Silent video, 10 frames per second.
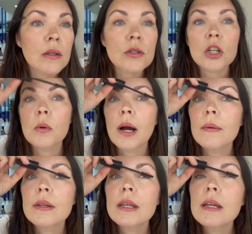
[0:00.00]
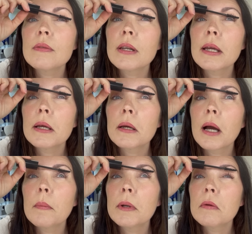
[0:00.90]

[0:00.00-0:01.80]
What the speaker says: to go out in the evening. I mean,